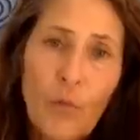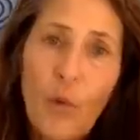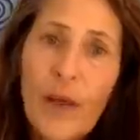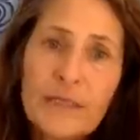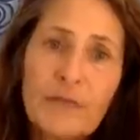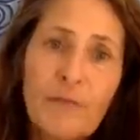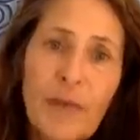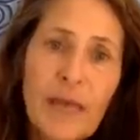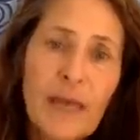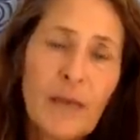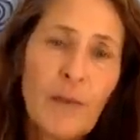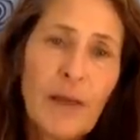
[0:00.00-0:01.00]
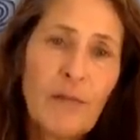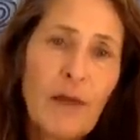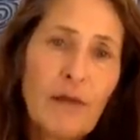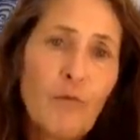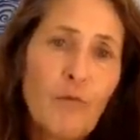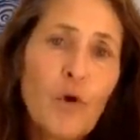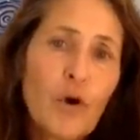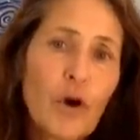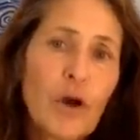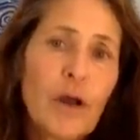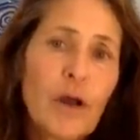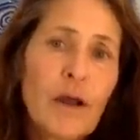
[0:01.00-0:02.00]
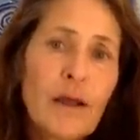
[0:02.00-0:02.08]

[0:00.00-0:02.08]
ways of making my life work.